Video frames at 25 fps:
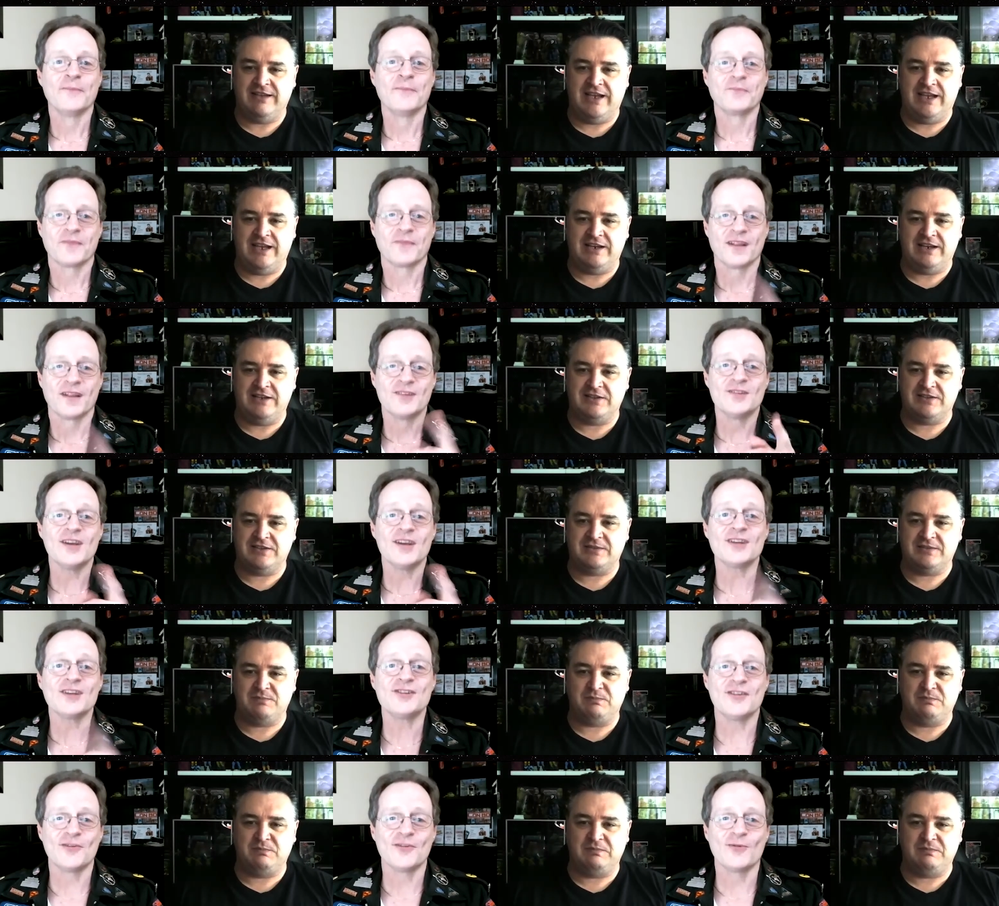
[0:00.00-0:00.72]
Speaker 1: and it's, it's
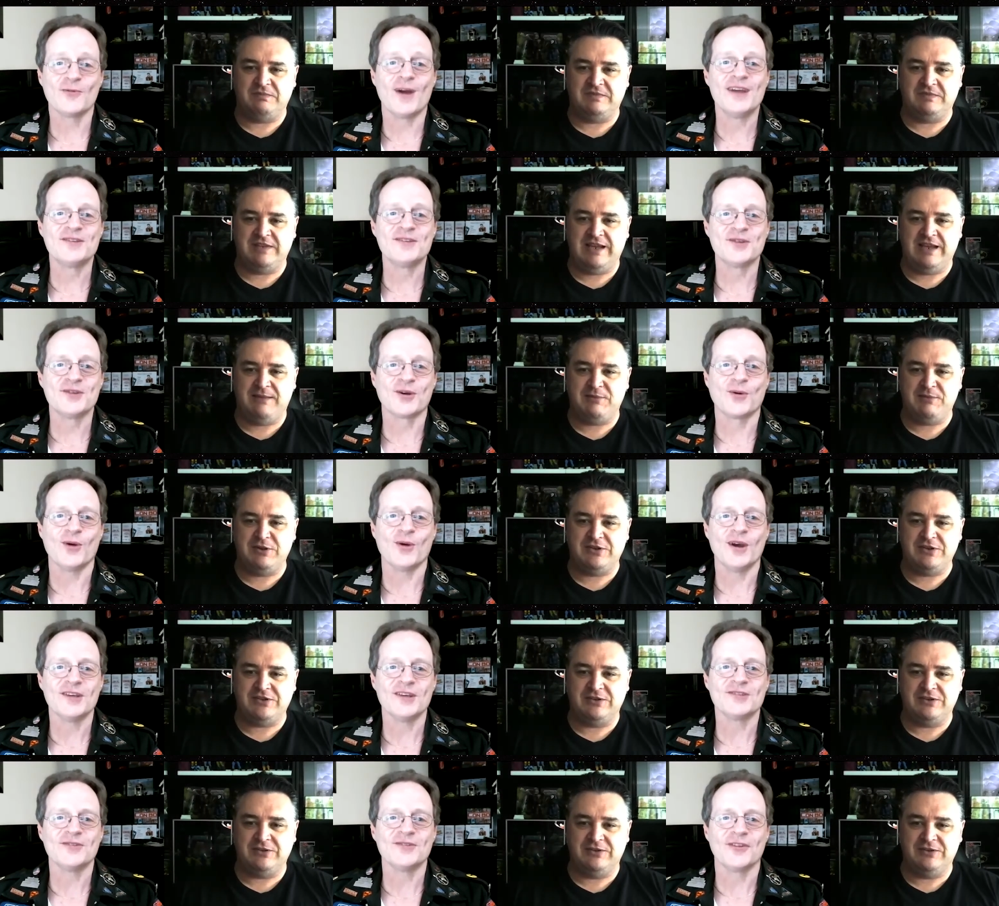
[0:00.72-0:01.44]
actually the Razor damaged.
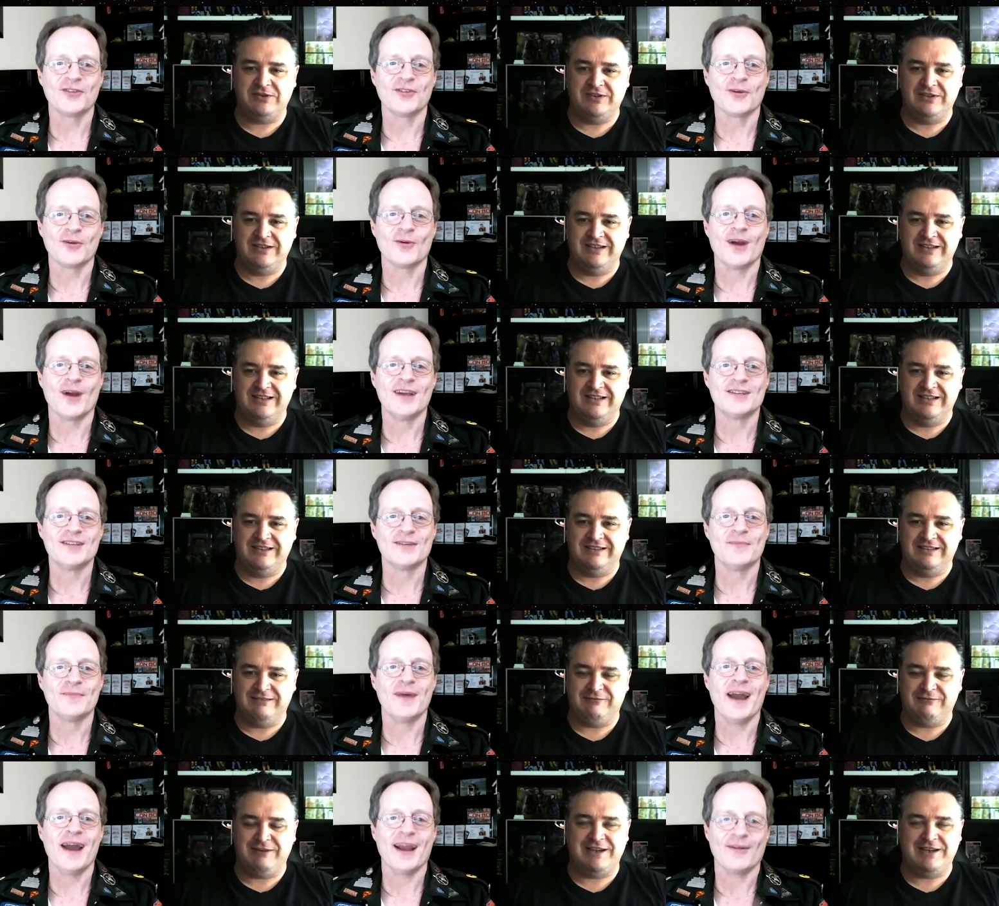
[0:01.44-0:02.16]
Crest, not the
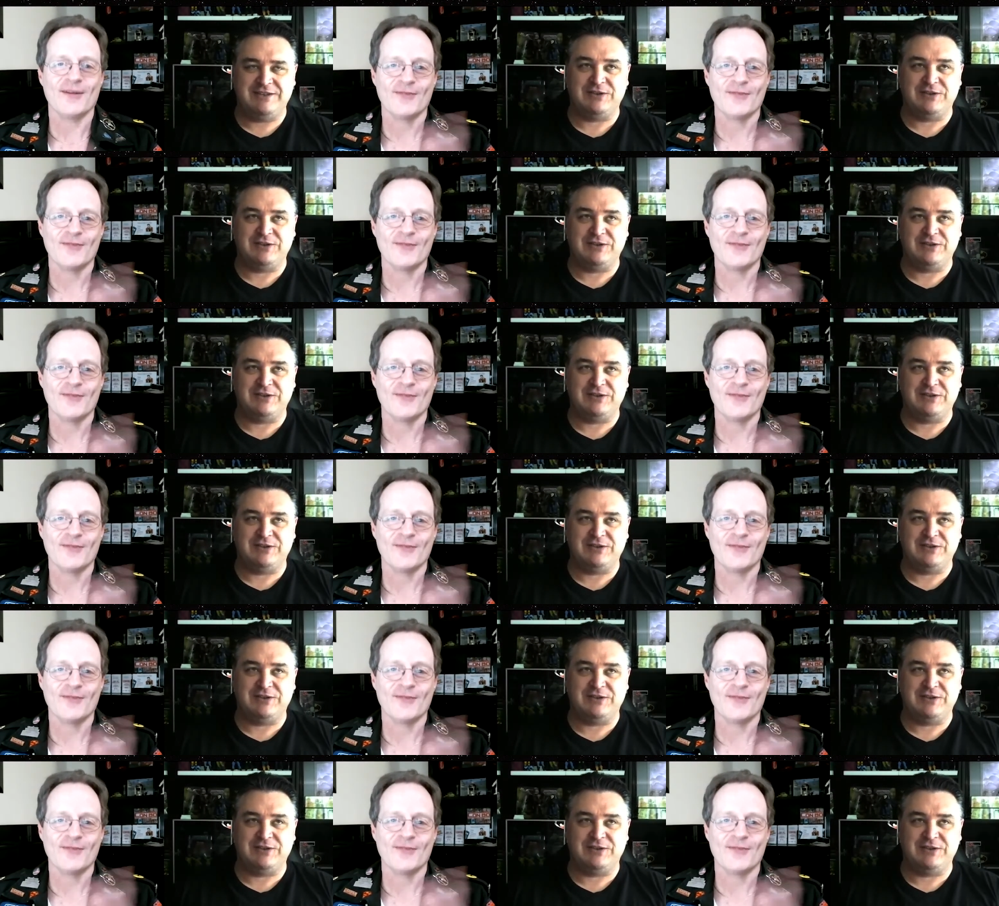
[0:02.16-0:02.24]
Razorback.